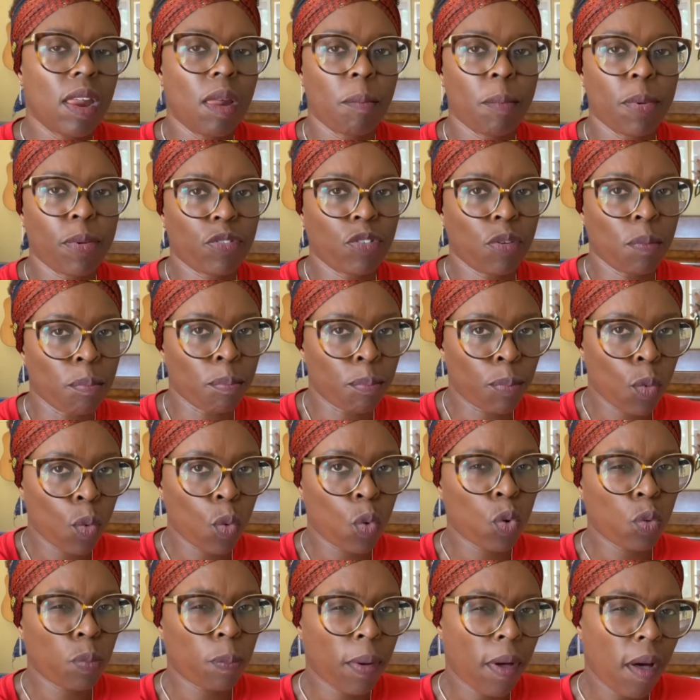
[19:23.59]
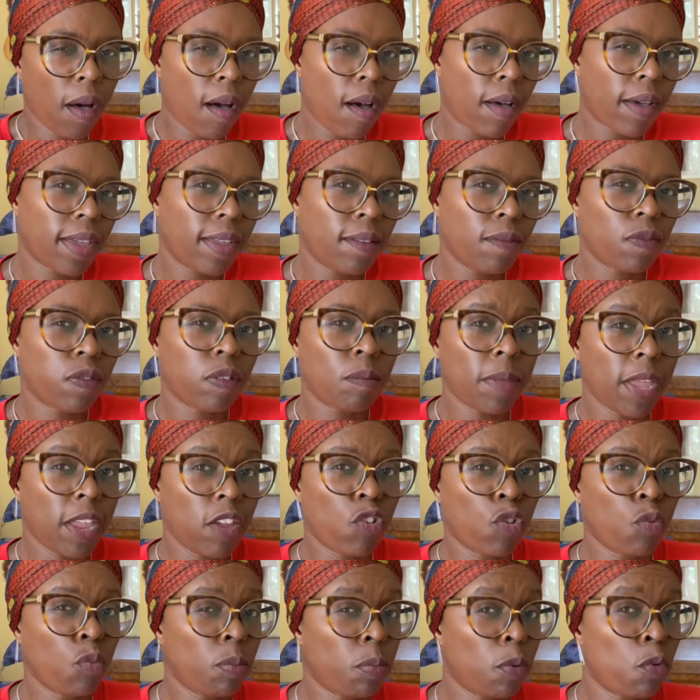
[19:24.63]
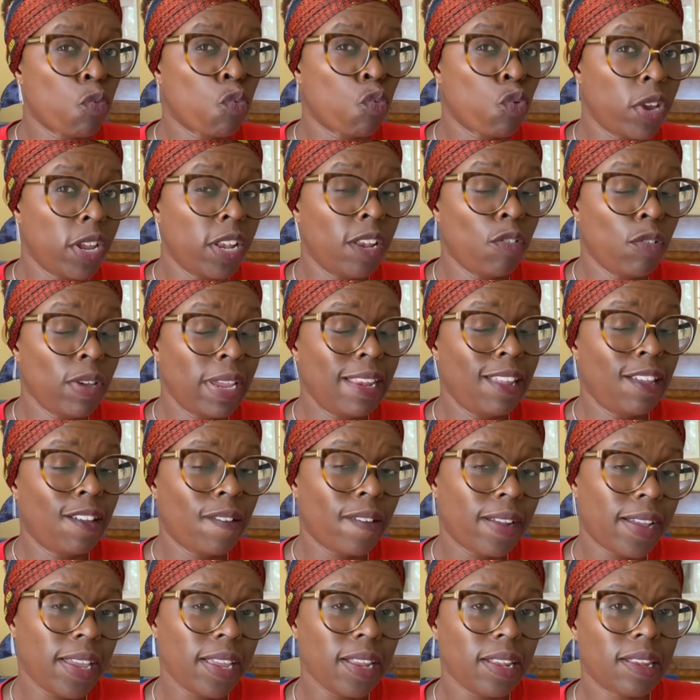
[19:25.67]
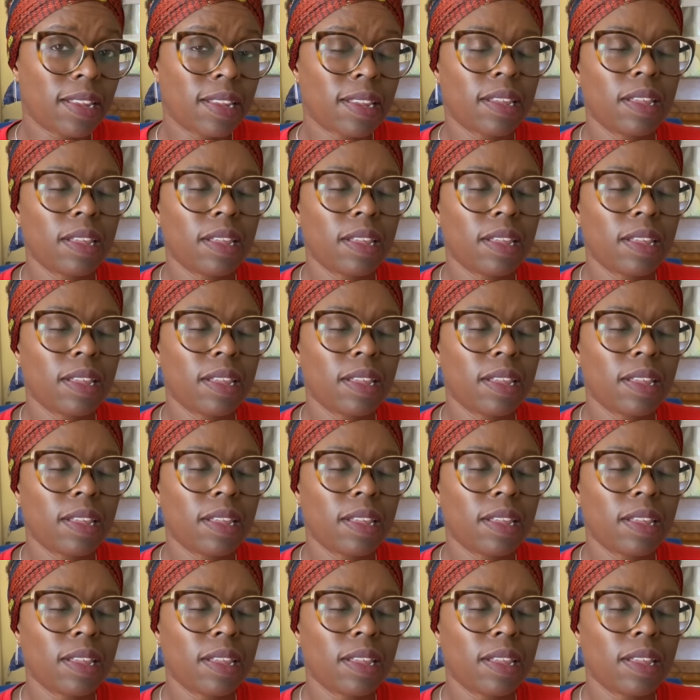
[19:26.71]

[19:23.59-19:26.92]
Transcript: but some ballpark information would be really, really great.